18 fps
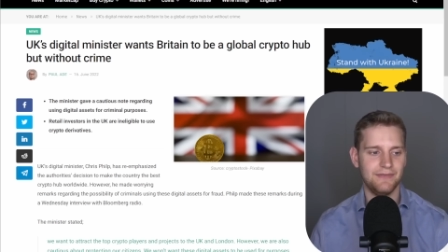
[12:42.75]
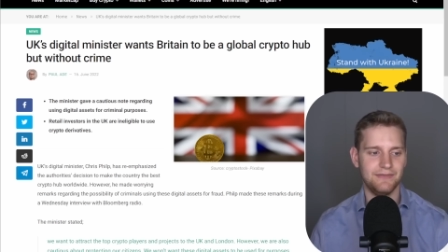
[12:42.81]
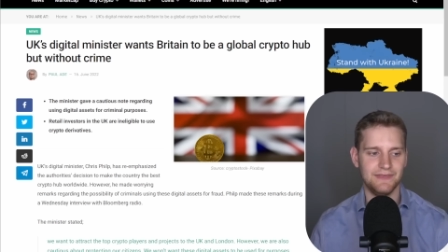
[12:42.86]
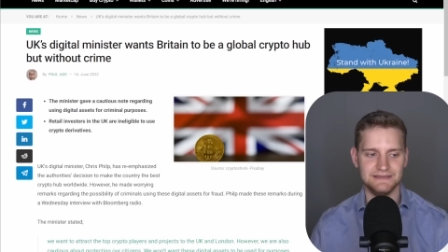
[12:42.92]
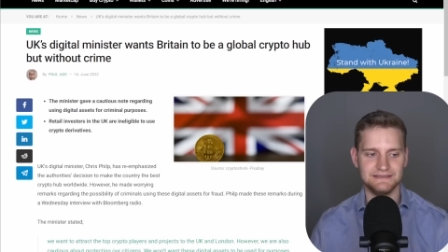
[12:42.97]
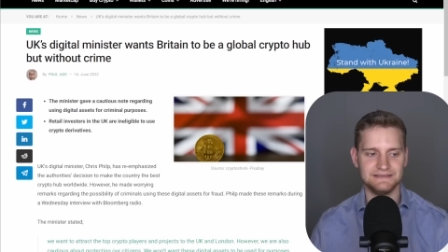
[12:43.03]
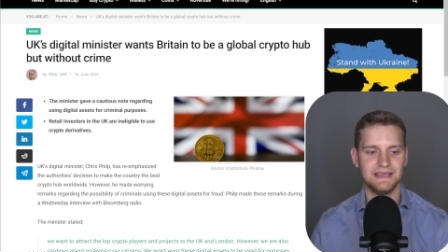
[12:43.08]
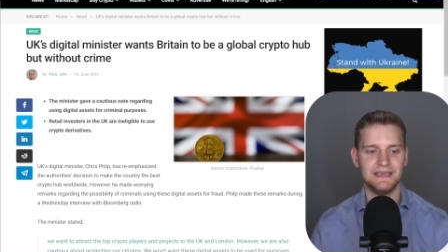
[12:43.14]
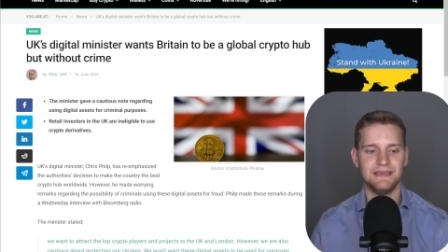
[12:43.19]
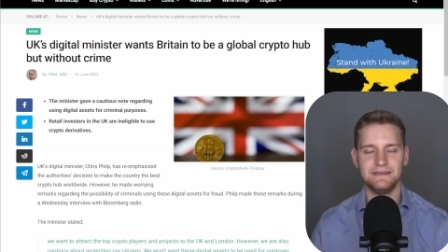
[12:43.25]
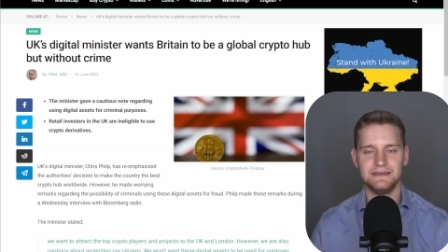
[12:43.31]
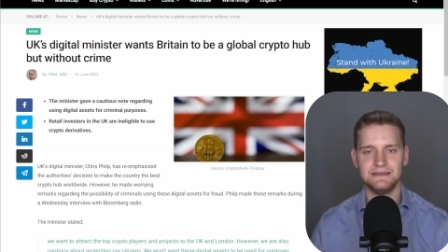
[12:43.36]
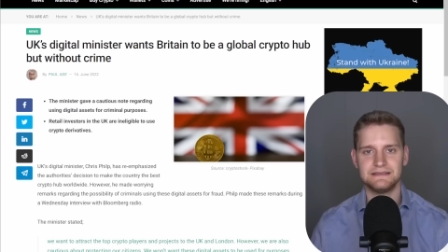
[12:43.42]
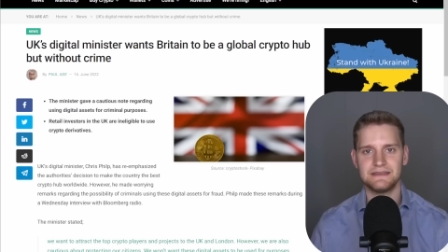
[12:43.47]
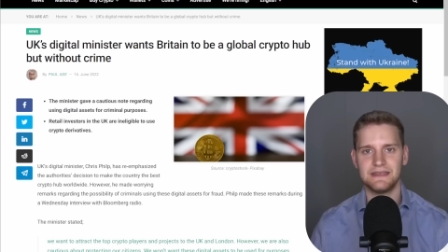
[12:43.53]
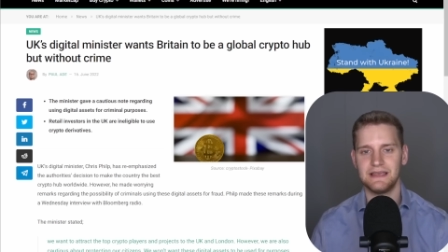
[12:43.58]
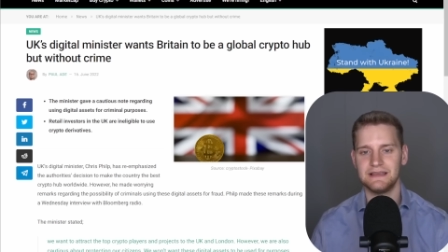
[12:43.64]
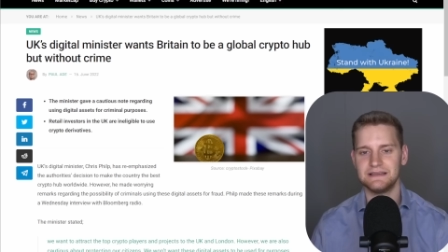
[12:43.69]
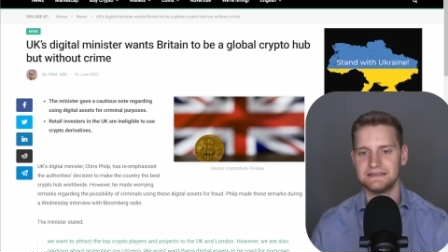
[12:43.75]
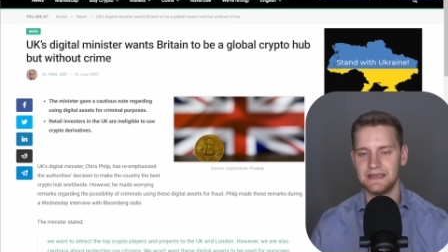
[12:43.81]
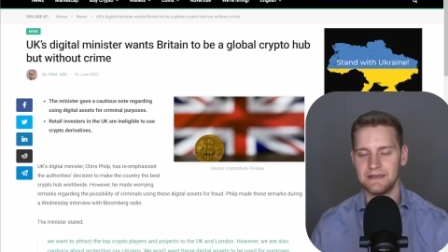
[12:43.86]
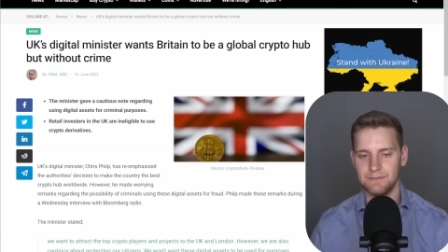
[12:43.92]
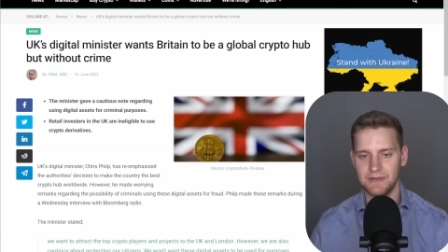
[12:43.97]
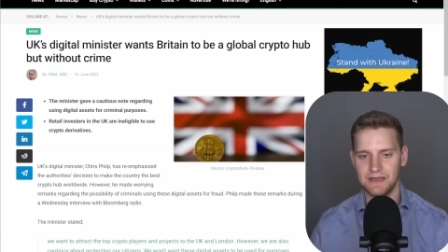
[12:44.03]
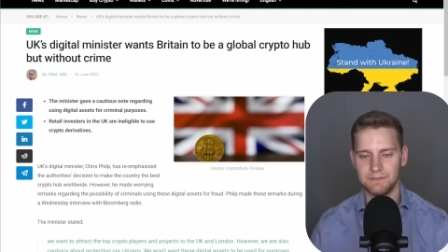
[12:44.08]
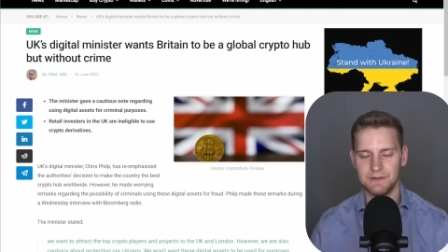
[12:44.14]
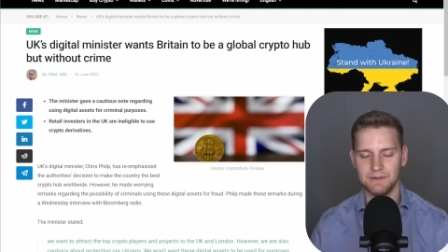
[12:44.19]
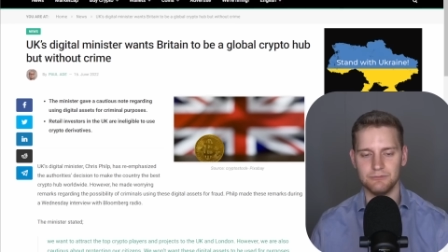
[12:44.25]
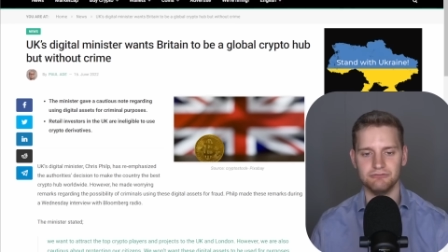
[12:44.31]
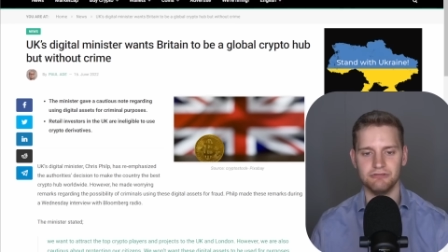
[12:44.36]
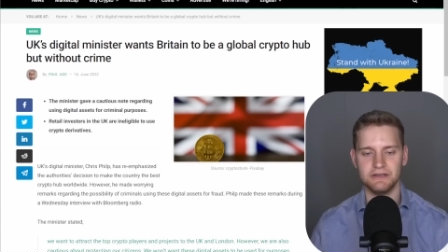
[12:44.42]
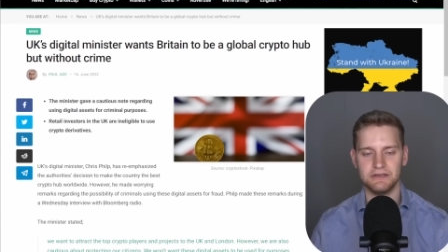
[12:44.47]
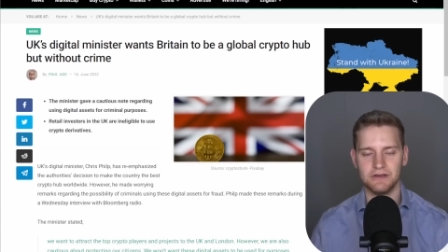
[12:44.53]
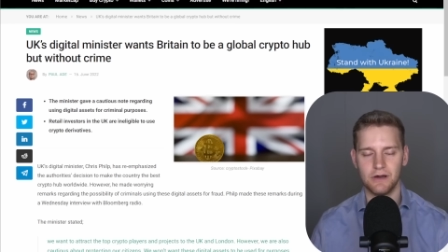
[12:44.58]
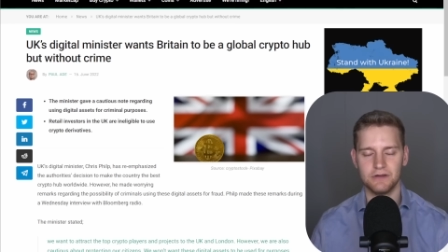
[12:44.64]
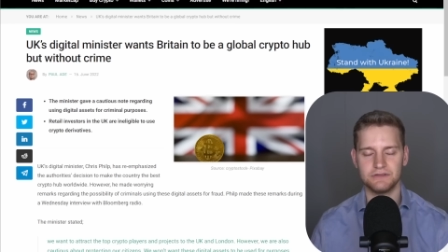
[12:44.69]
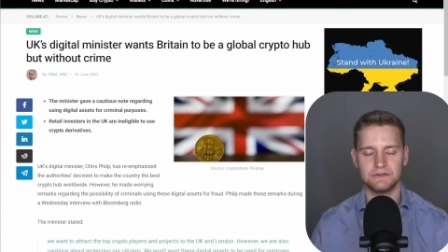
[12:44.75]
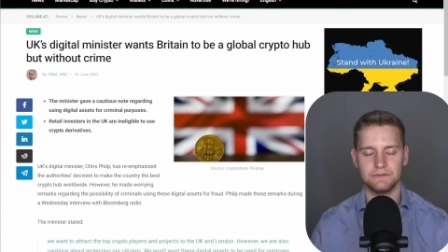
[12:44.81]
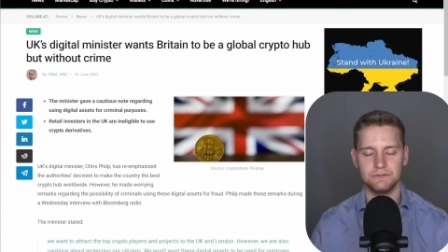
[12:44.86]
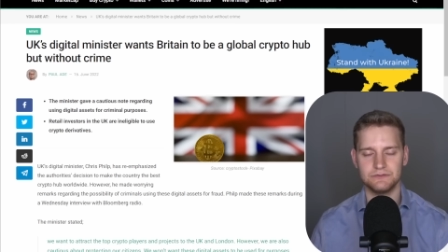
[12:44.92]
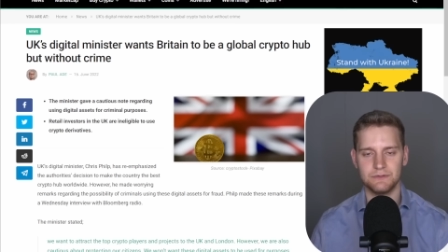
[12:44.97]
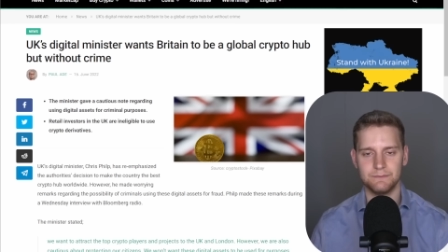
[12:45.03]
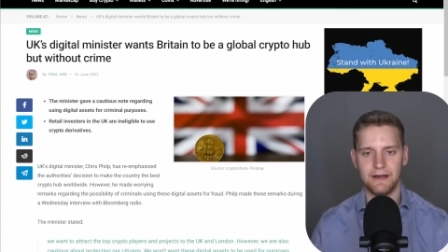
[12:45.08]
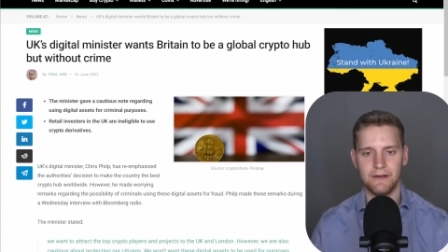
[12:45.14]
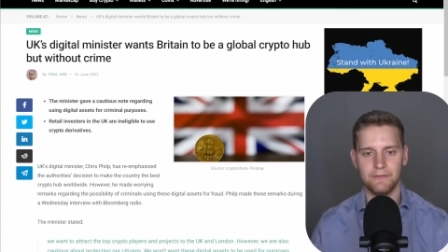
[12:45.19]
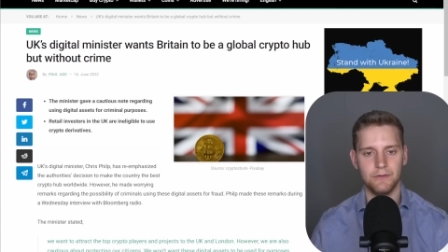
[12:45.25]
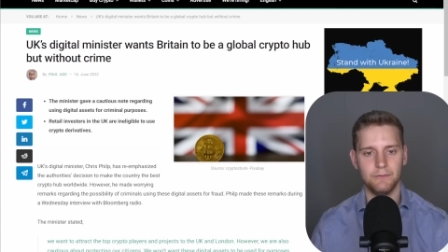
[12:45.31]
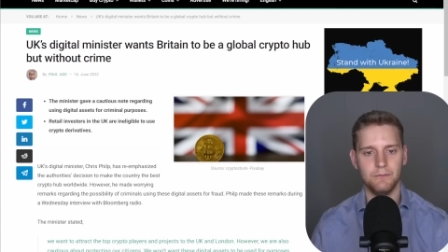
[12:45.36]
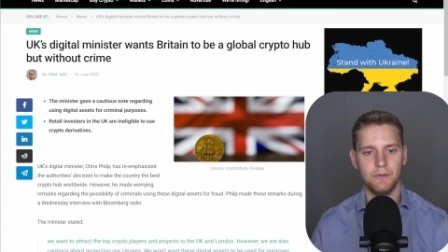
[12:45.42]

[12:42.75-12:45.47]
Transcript: They say these things, they make people write articles about them,